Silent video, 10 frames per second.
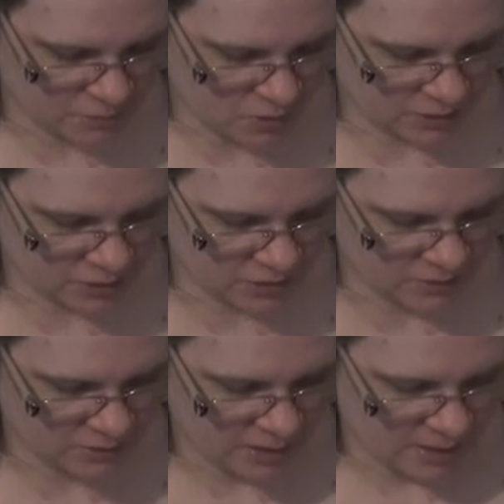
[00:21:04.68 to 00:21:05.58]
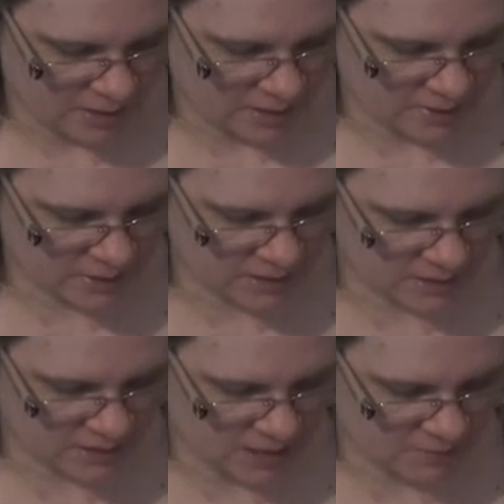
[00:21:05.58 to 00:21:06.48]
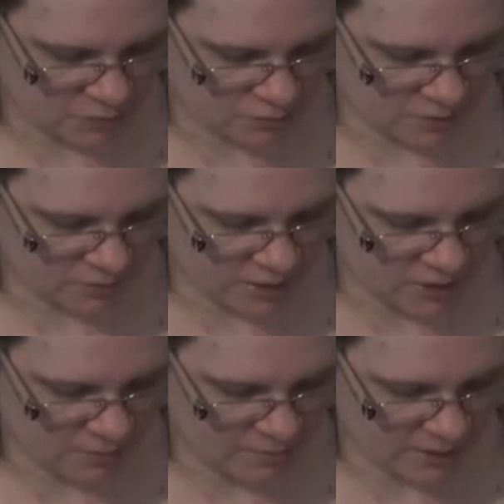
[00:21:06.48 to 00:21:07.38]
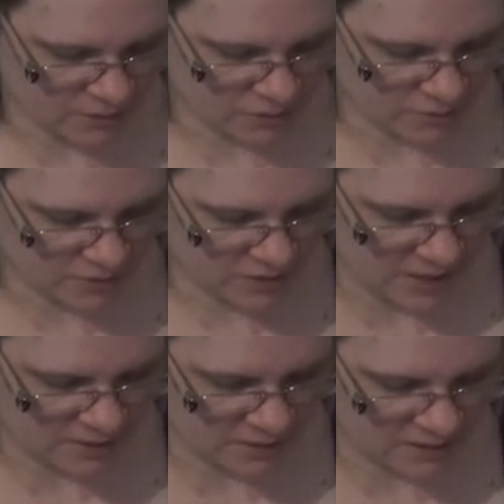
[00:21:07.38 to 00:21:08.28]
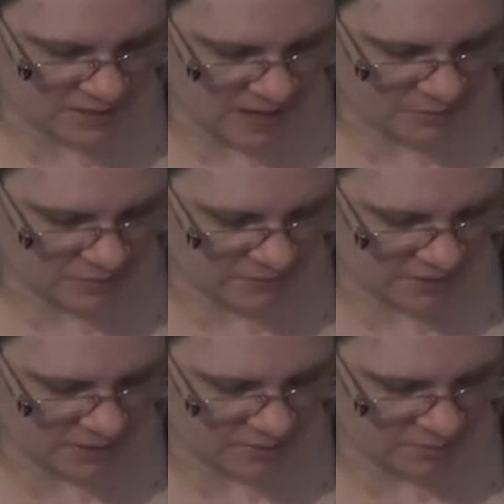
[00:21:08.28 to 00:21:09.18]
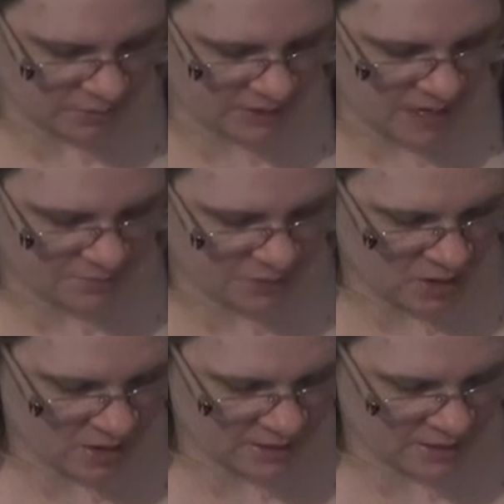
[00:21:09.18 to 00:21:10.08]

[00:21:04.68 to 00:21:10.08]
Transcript: pocket too, and this it seems Roderigo meant to have sent this damned villain, but that belike,